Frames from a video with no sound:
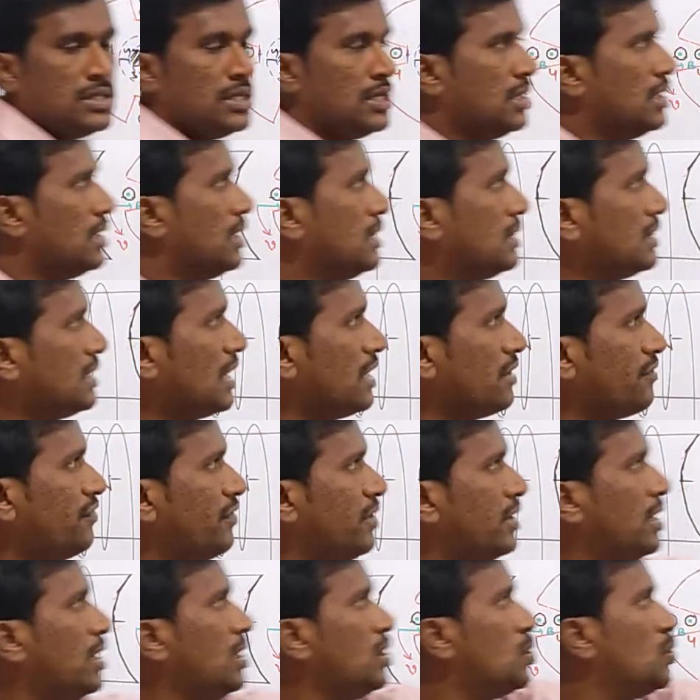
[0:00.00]
See in that
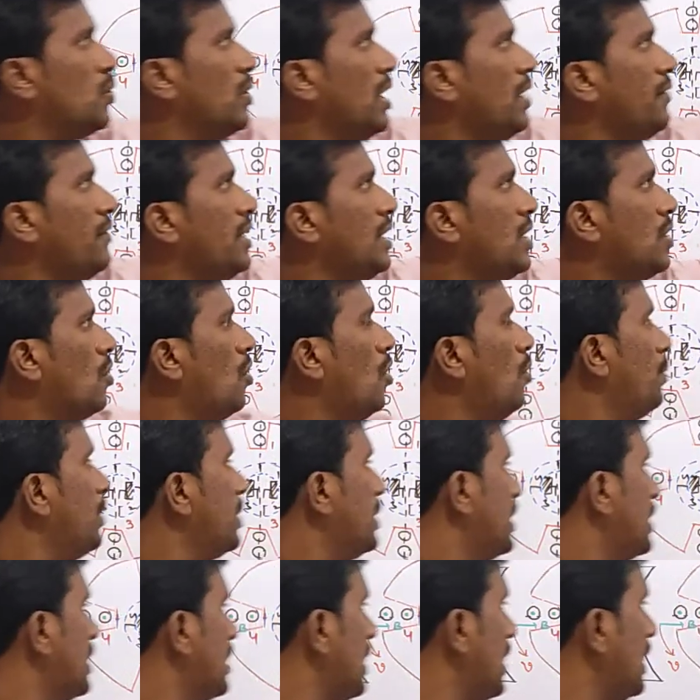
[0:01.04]
figure, do you have any
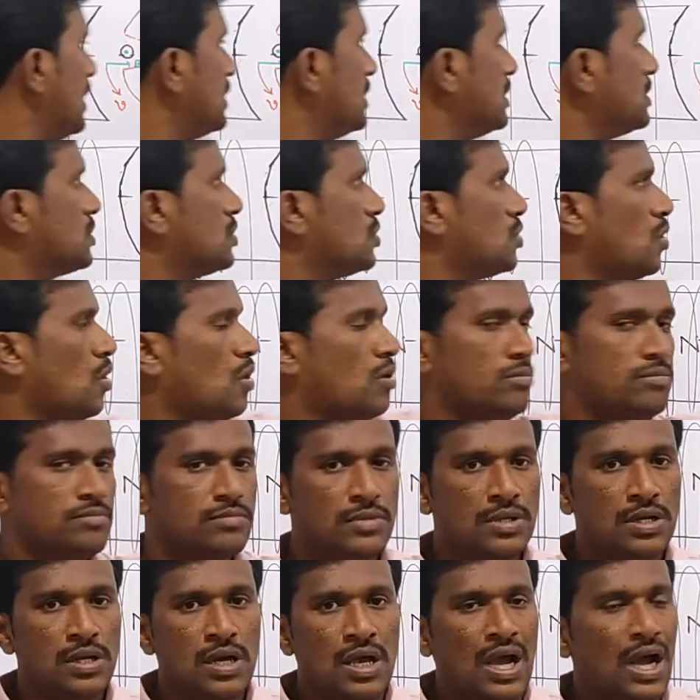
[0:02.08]
commutator like this?
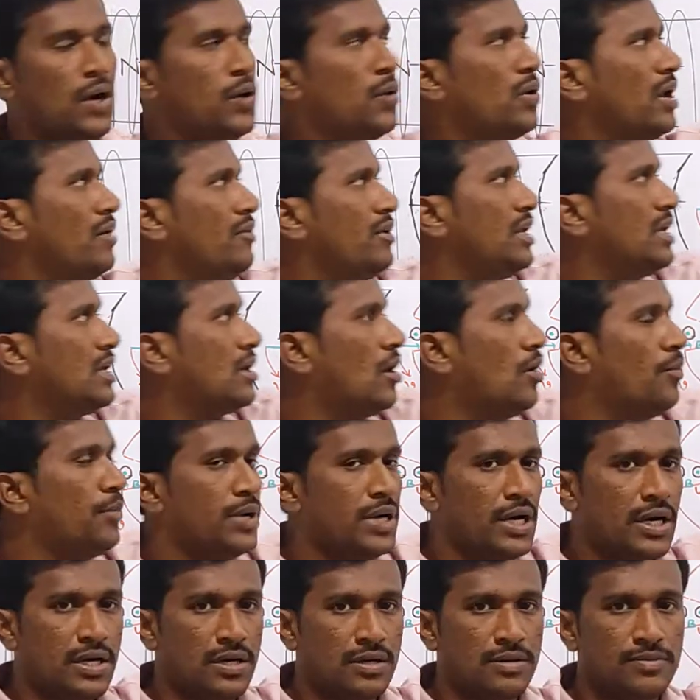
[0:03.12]
No, I don't have any
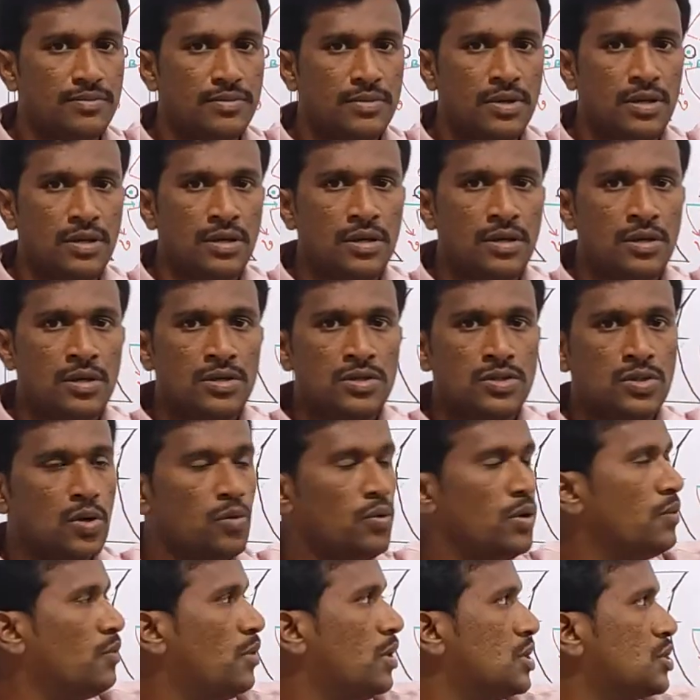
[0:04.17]
commutator. So
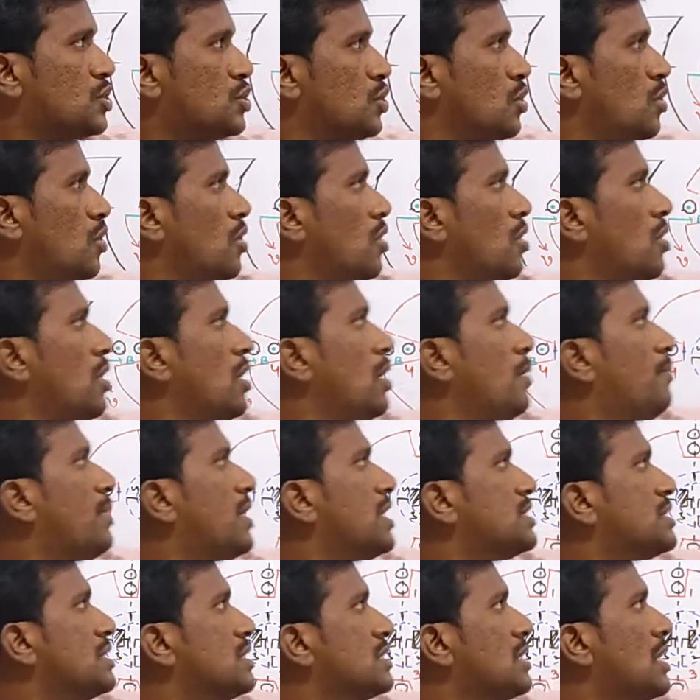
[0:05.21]
we won't show
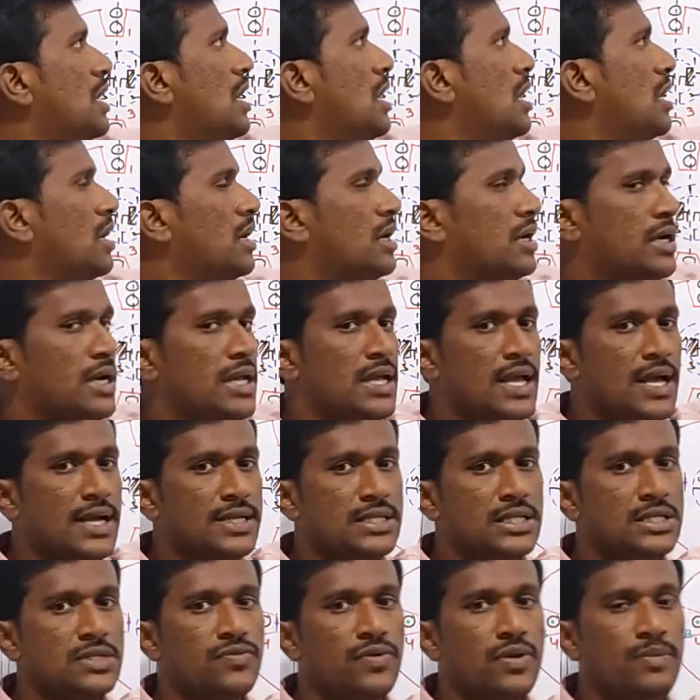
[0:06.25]
brushes along the d
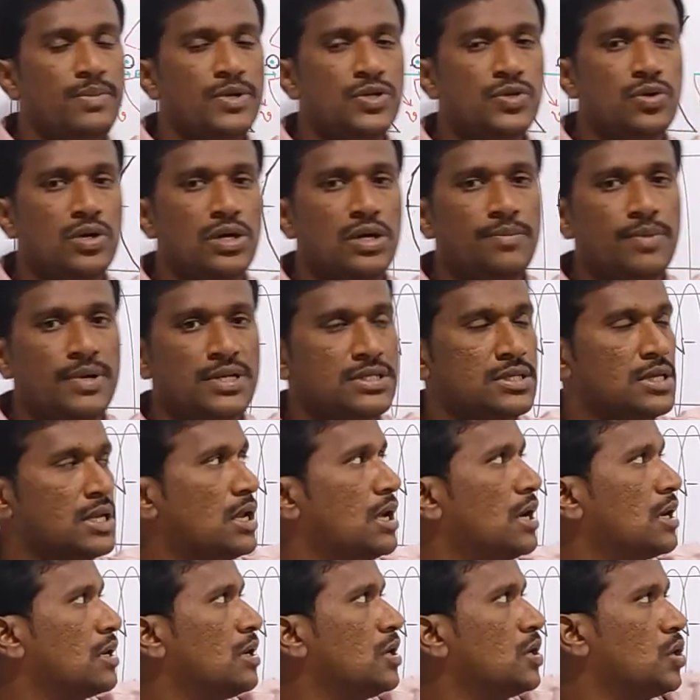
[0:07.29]
axis. We'll be showing brushes
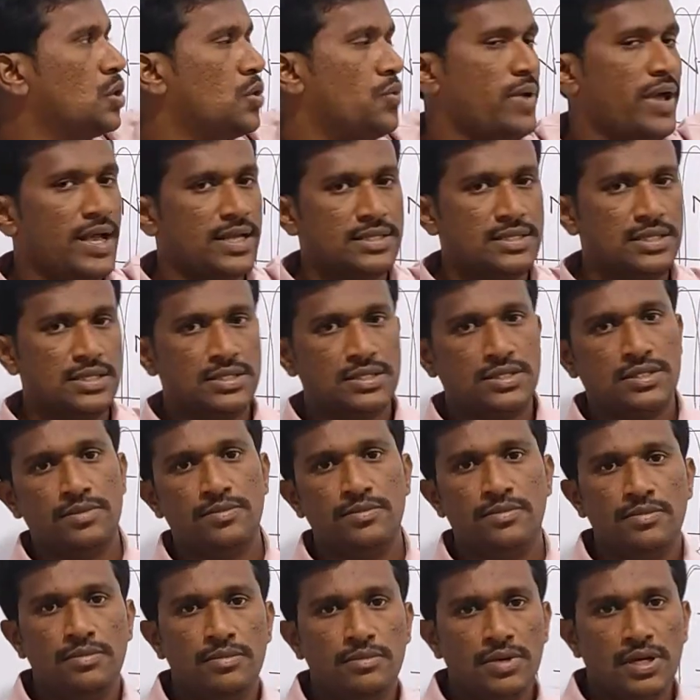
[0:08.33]
along the q axis
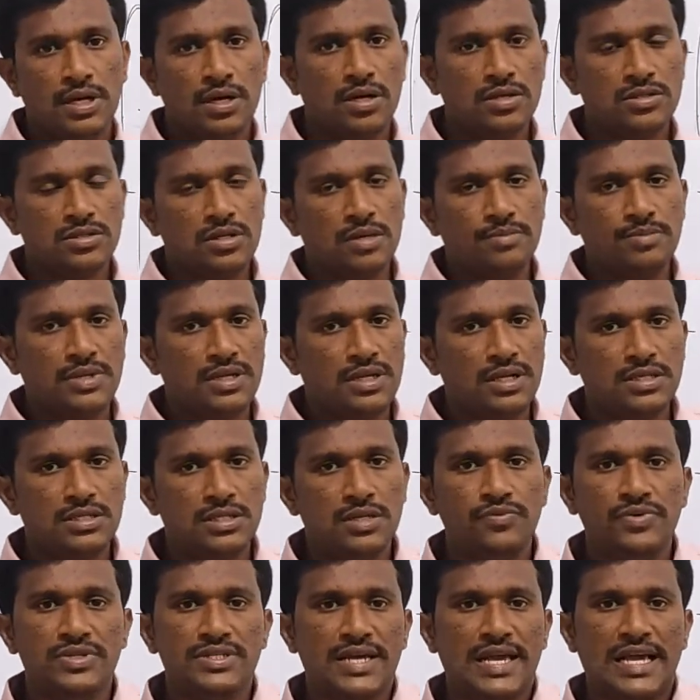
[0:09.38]
because of the
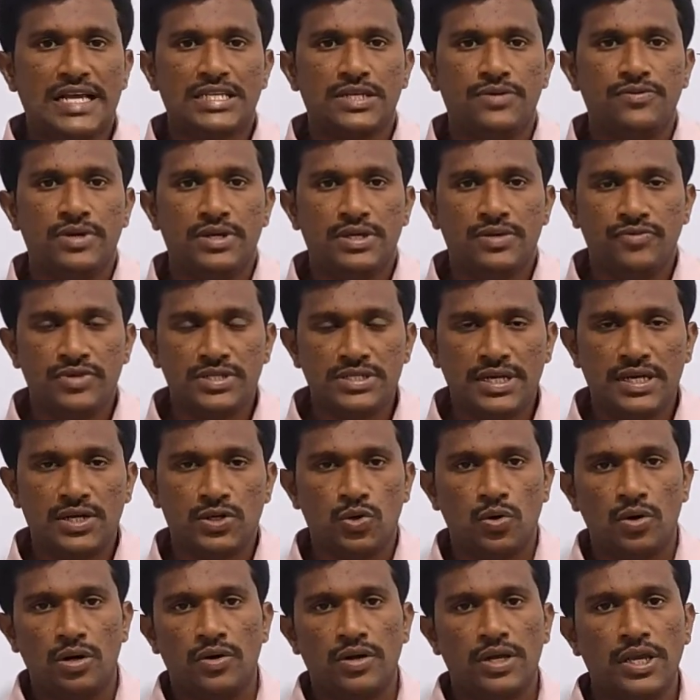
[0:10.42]
reason which I
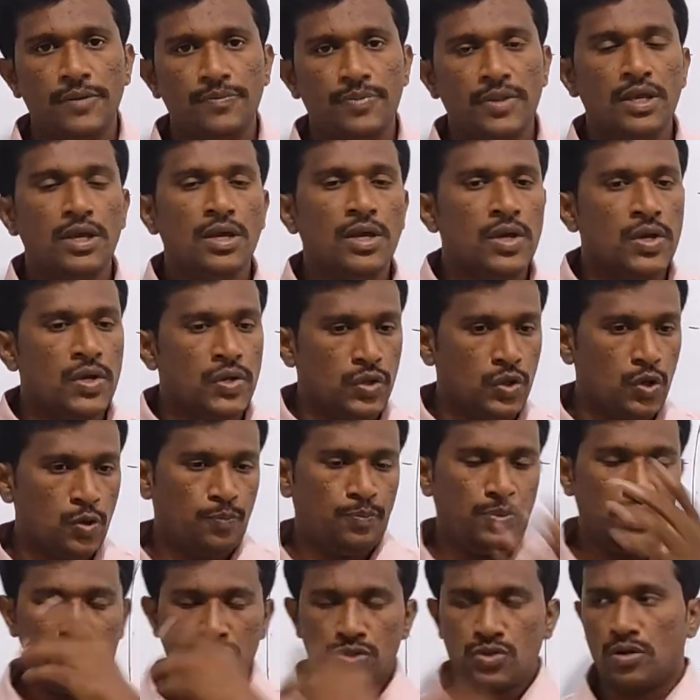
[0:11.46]
told. Okay, you
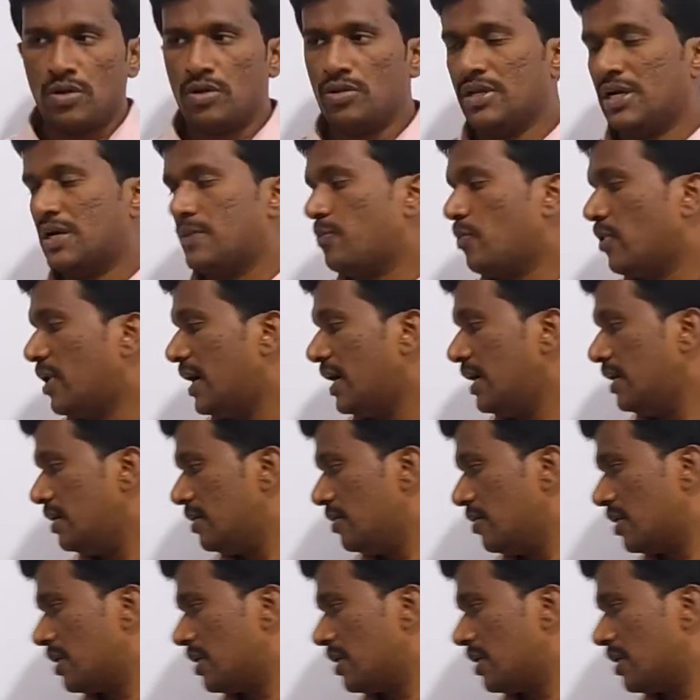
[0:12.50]
please note on that point.